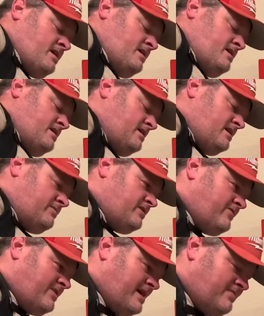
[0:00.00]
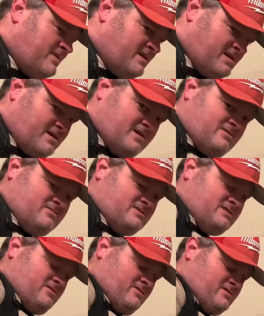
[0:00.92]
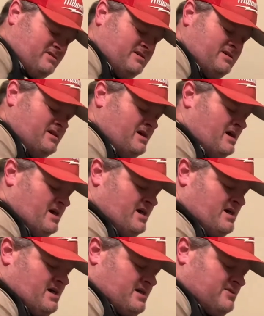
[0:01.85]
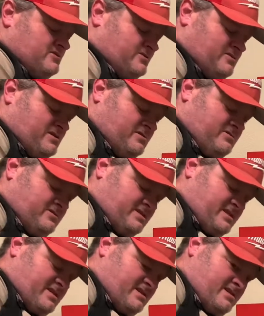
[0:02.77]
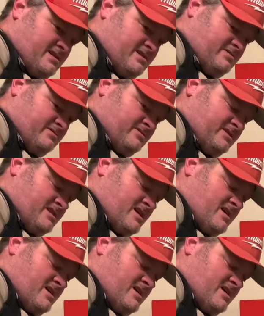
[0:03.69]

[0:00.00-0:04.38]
And let me grab the hose here. Here's your hose, and here's